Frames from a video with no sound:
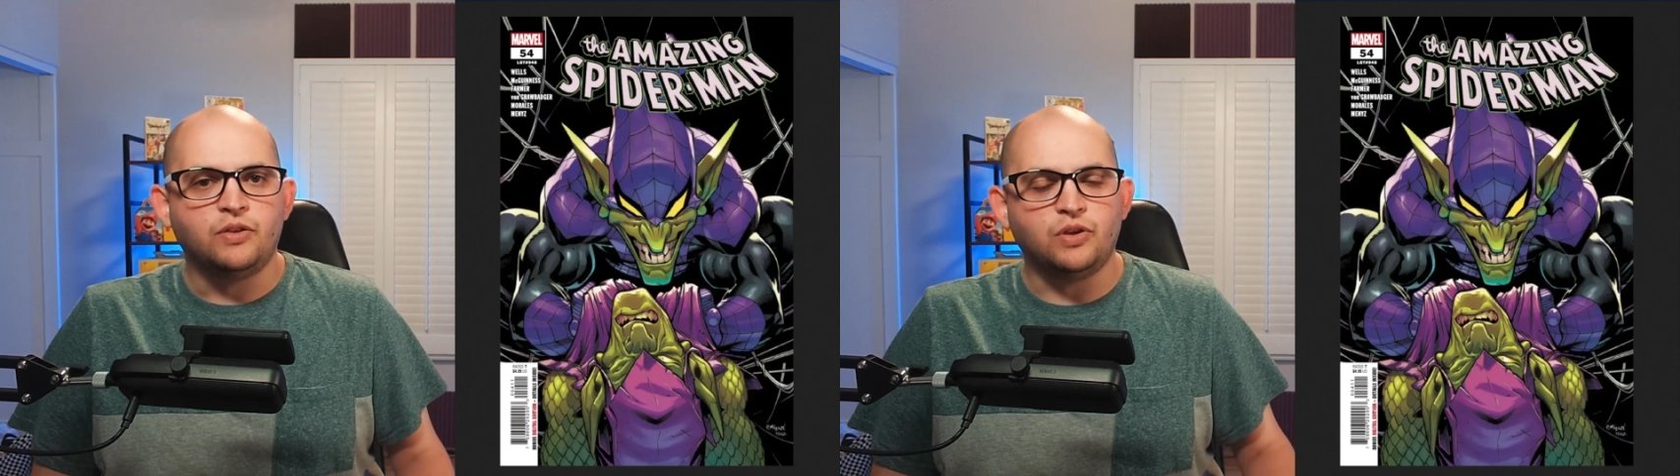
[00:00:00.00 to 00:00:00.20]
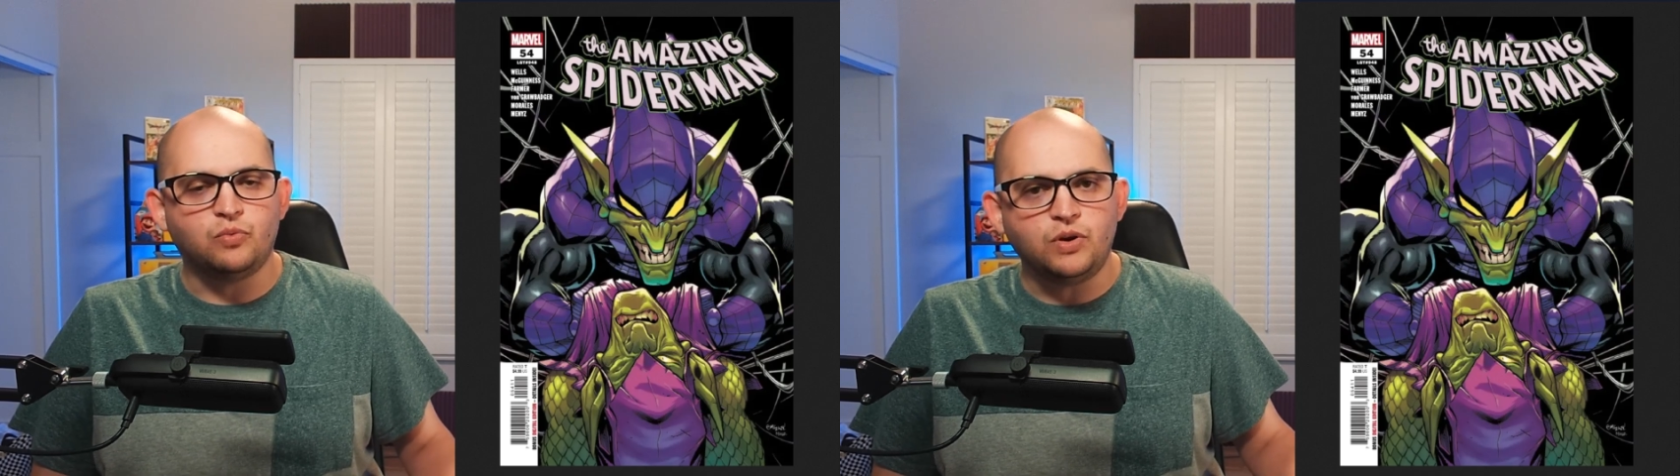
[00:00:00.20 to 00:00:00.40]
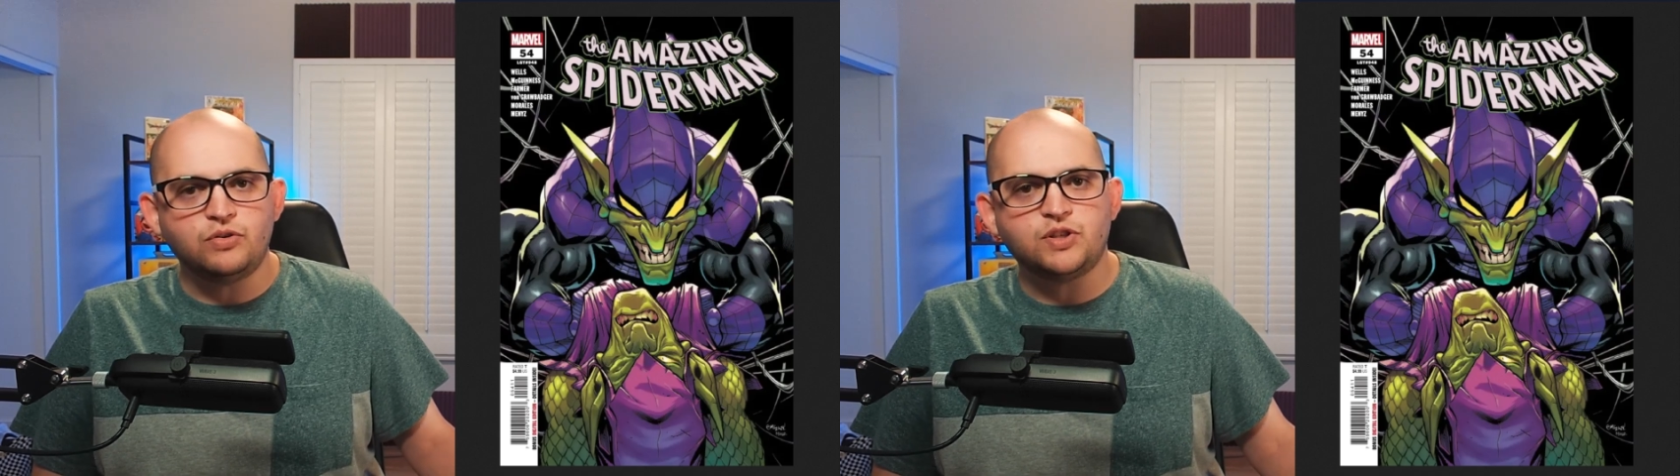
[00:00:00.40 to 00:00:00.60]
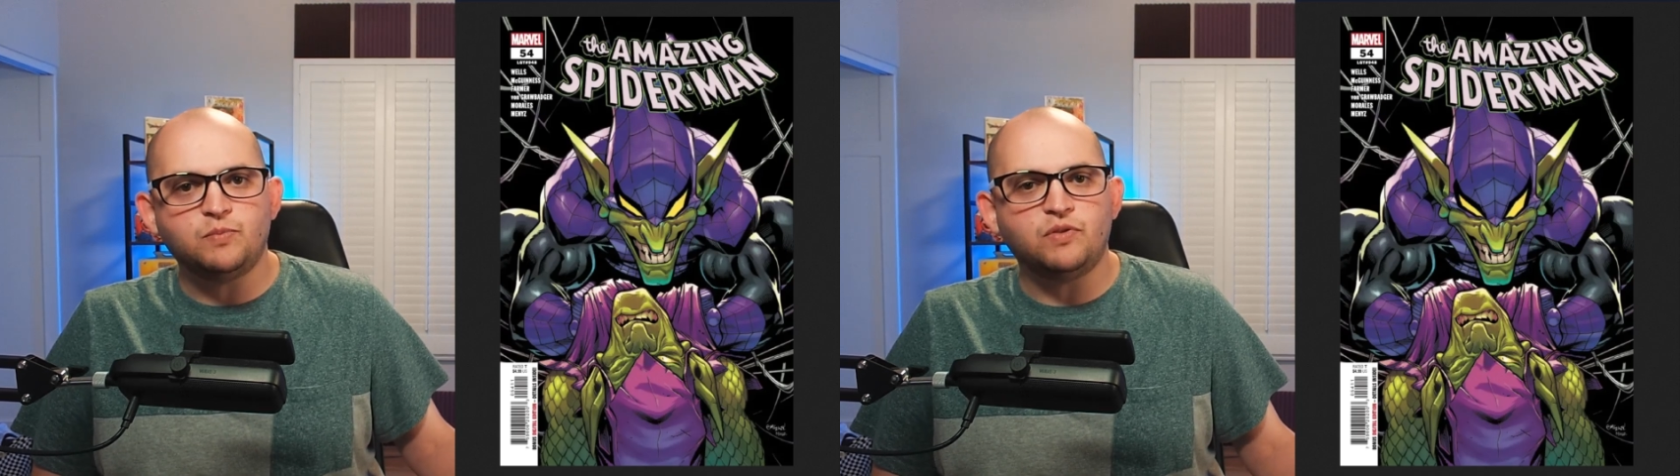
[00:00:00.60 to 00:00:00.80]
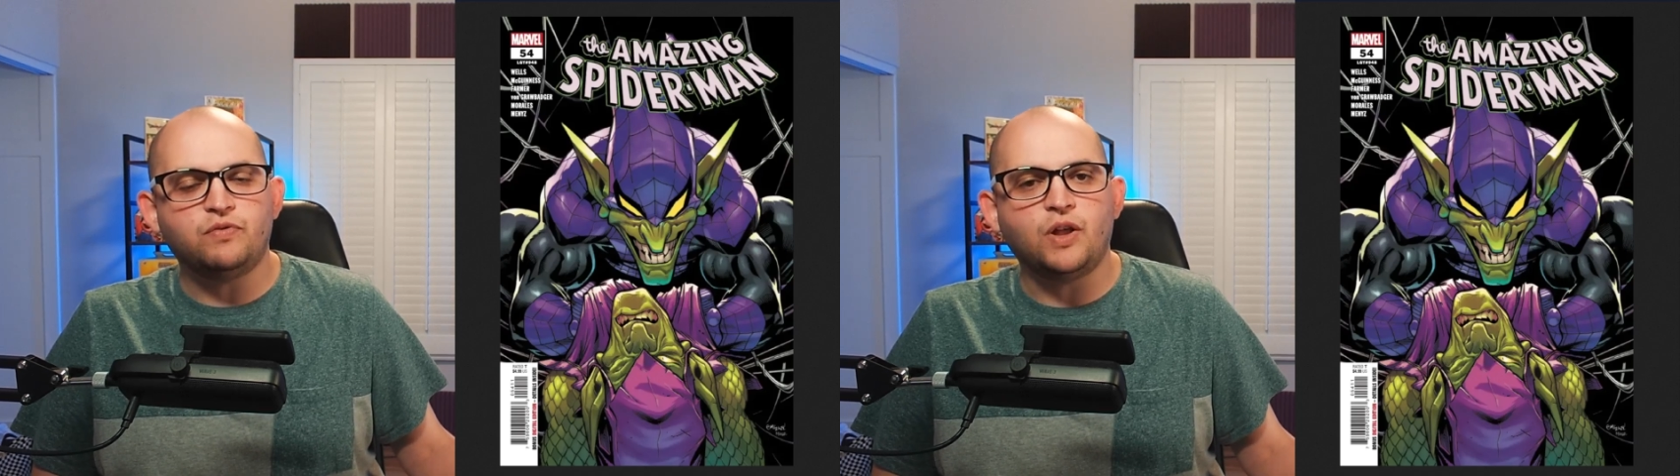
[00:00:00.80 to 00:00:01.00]
that readers have
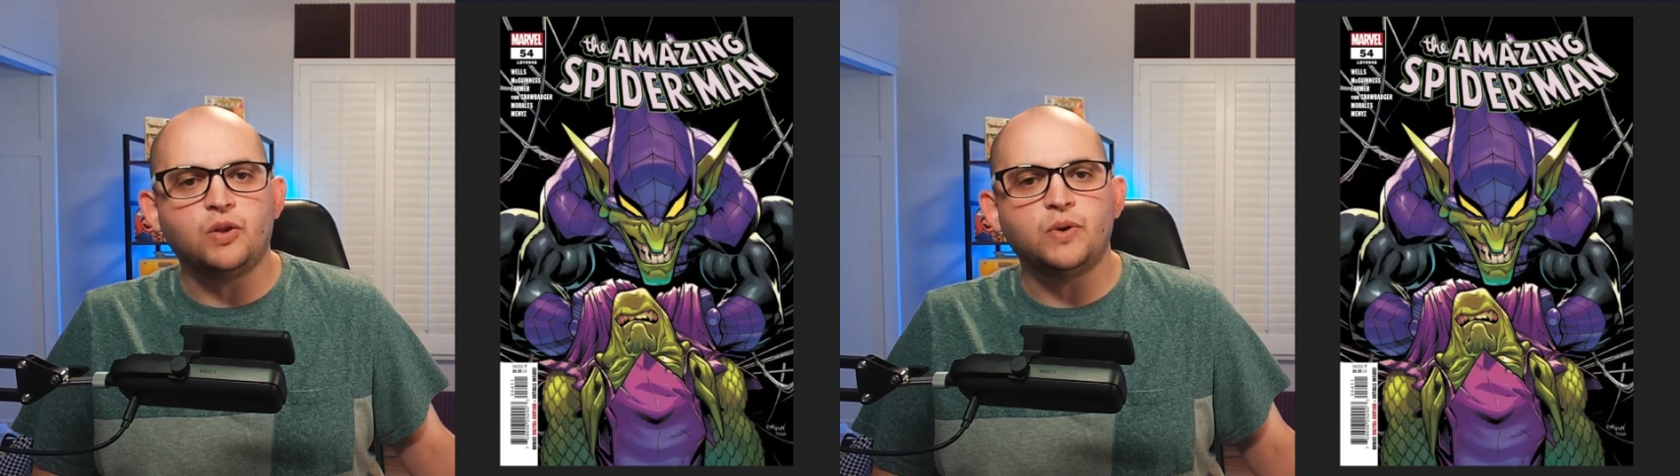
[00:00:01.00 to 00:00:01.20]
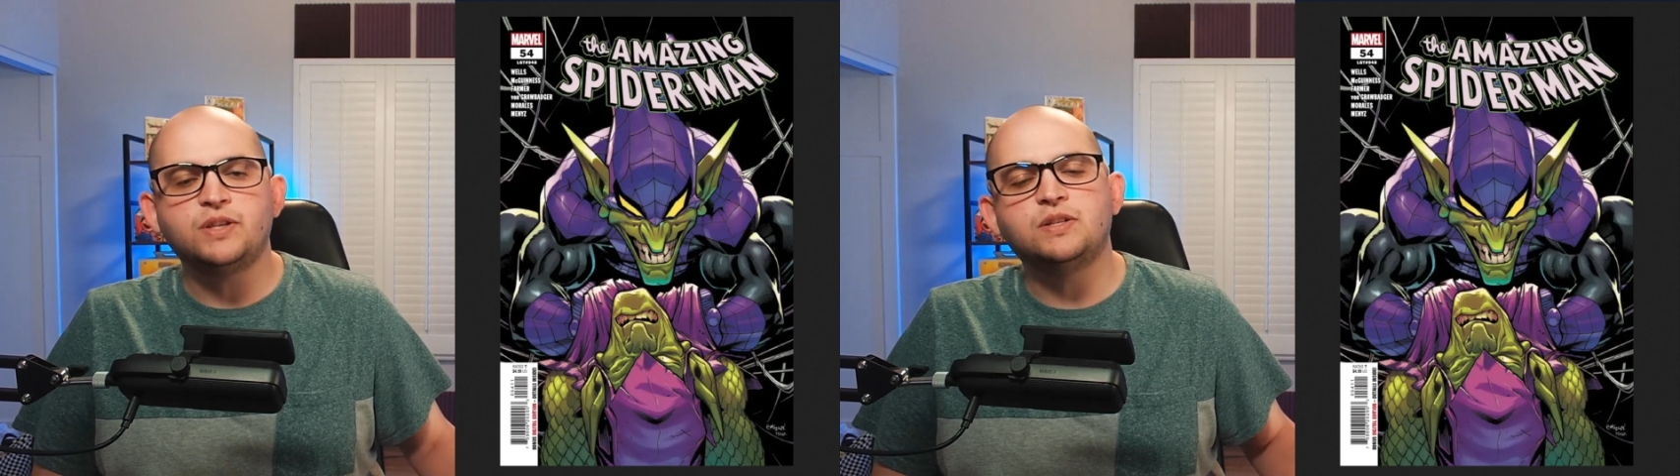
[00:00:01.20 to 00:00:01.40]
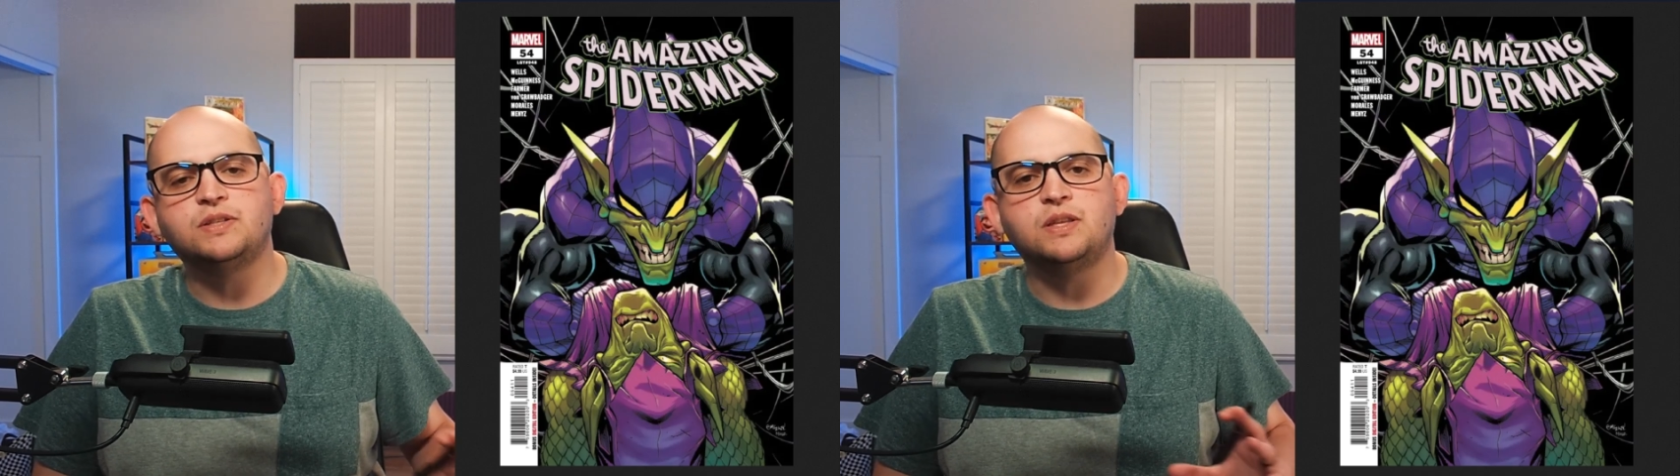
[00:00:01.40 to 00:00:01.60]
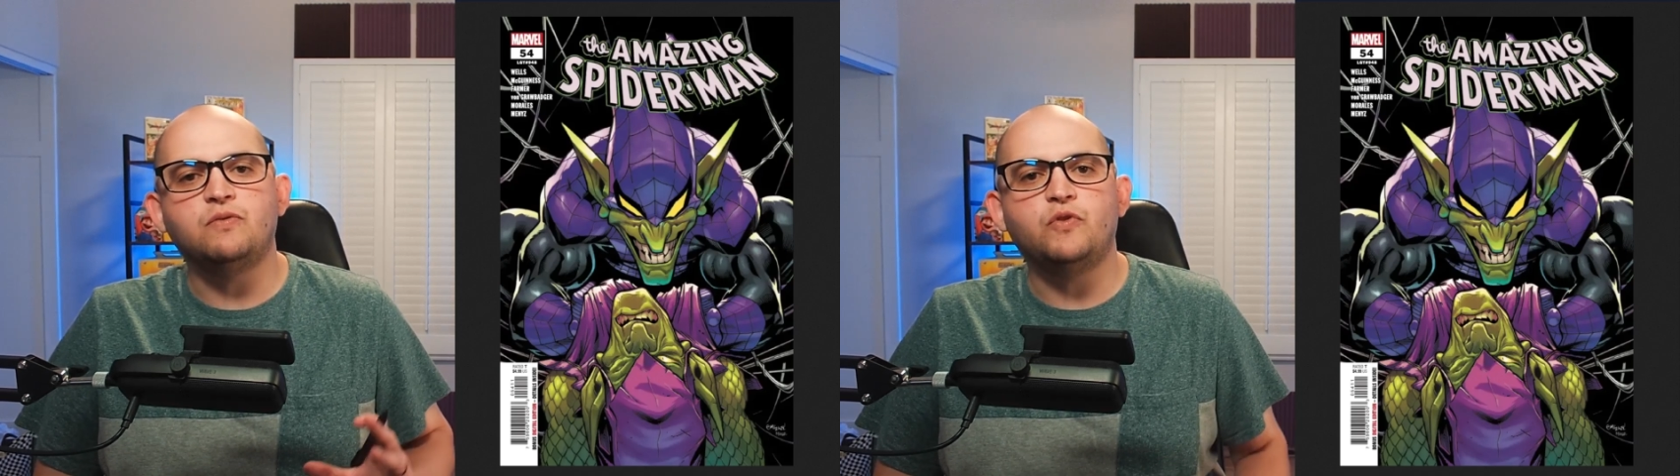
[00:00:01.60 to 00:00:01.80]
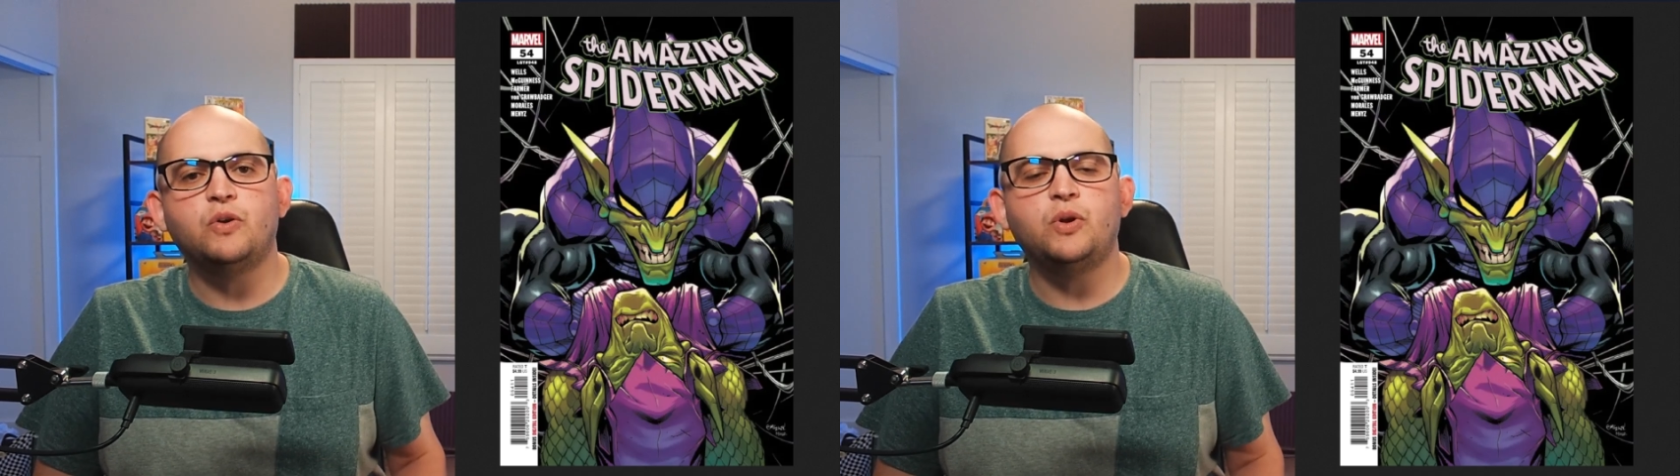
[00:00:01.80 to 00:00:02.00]
been following since the
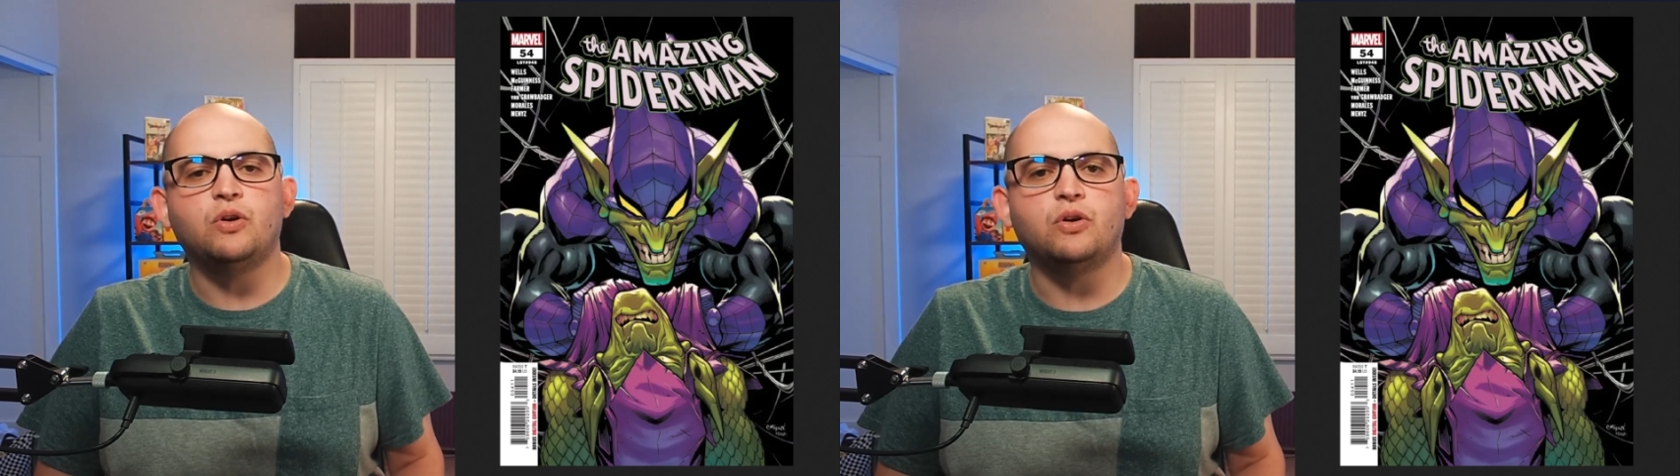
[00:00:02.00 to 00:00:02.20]
very